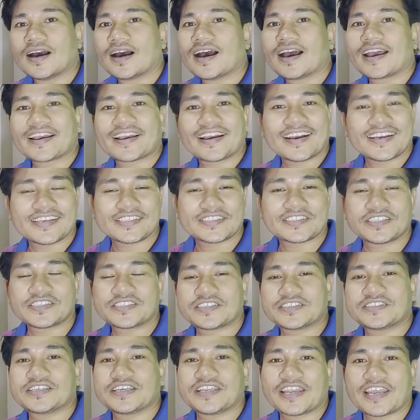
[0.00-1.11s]
Hi guys, this
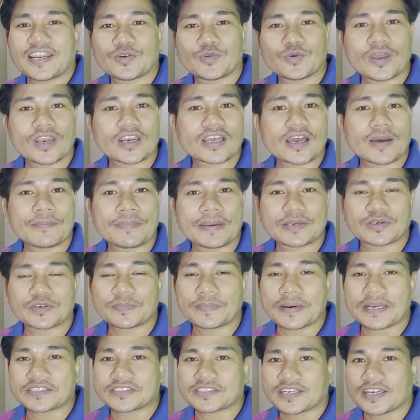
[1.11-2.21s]
is Dhiren. Welcome back to
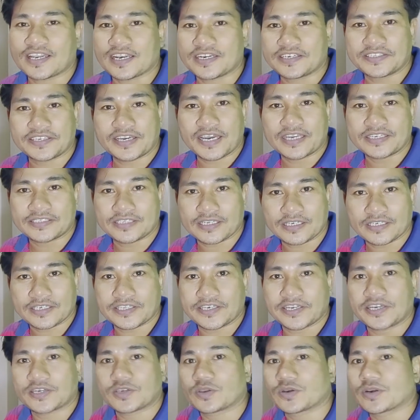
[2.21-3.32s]
my channel DI Tech
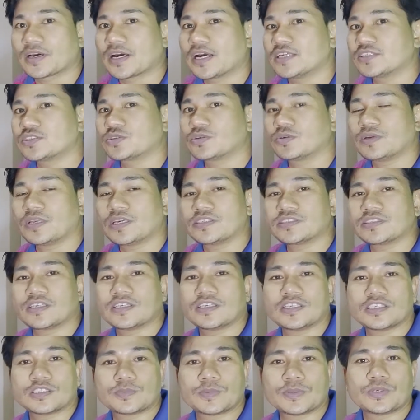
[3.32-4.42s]
Creator. Guys, today
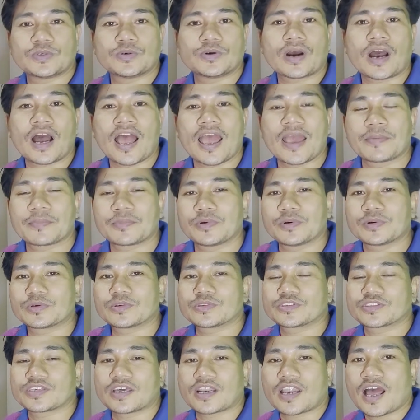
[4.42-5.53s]
in this video I am going
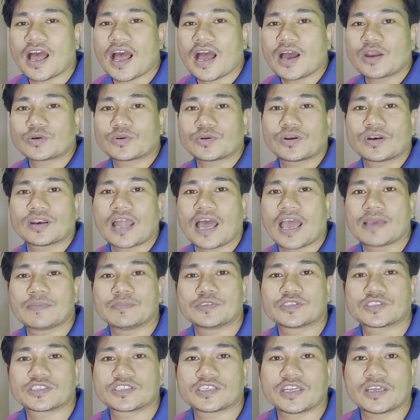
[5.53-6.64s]
to share how to
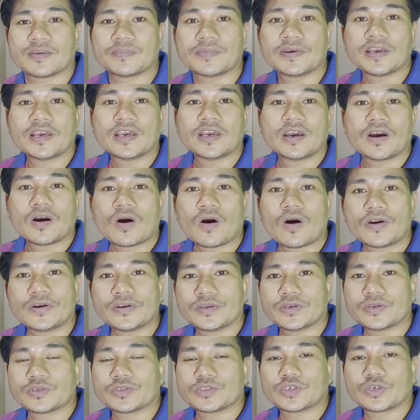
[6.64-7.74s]
live stream on
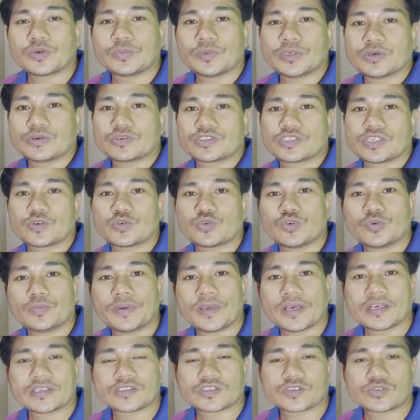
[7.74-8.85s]
YouTube using
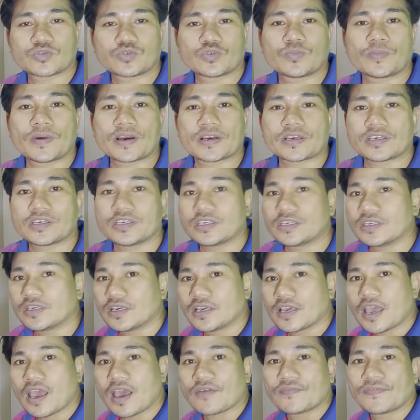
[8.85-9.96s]
OBS chroma key
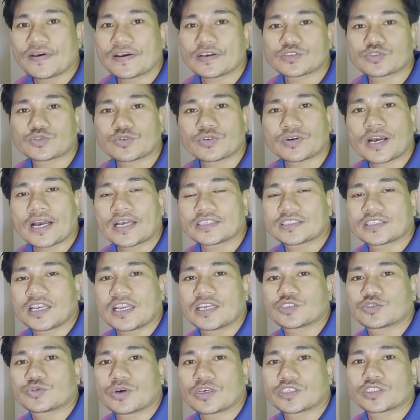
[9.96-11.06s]
effects. So guys,
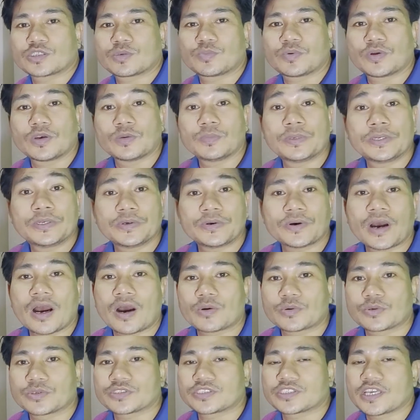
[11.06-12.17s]
let's watch the full video
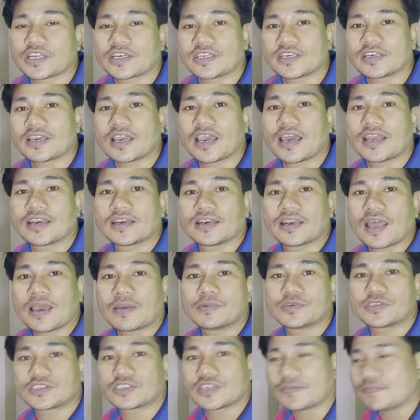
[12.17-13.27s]
how to setting and
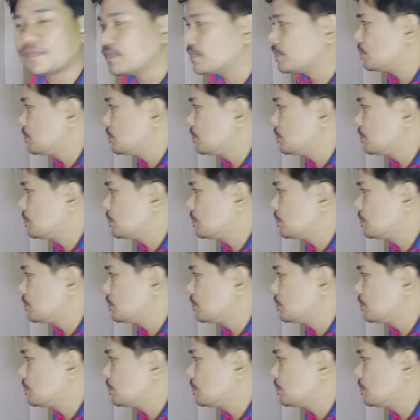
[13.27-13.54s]
live stream.